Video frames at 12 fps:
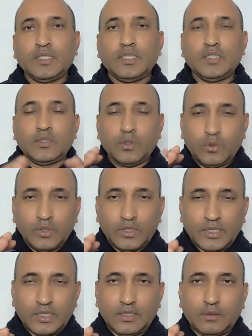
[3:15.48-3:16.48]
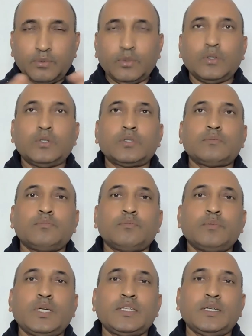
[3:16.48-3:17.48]
They don't care for
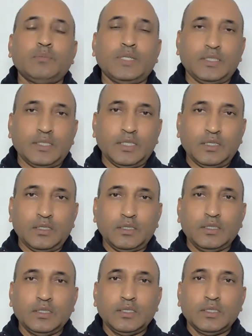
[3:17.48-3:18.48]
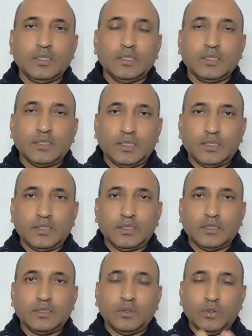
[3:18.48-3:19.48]
fundamental
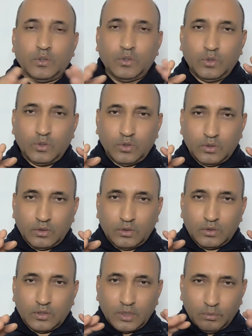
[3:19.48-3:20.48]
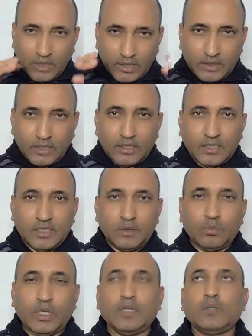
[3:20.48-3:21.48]
things or some
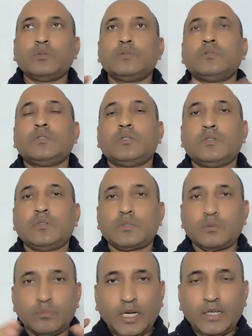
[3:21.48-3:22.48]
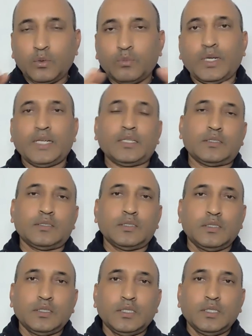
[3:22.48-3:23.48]
intrinsic value or value buying.
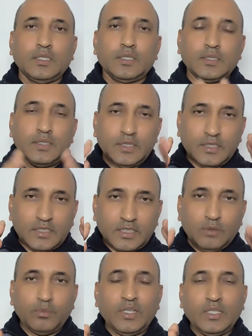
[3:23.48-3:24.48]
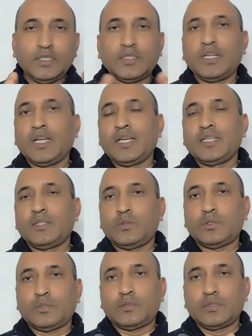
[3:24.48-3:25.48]
They simply rely
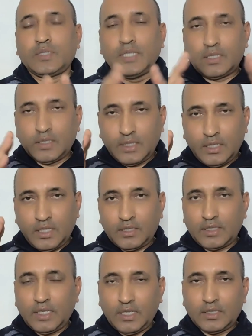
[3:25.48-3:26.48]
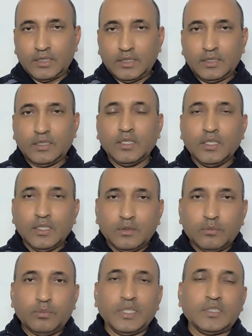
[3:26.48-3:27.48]
on technical analysis
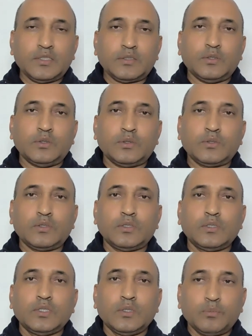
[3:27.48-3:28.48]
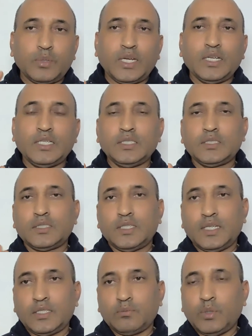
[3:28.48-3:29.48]
based on price
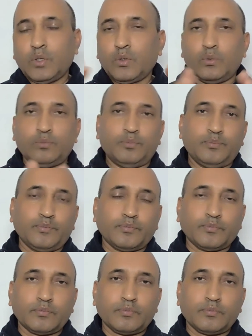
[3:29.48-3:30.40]
and volume.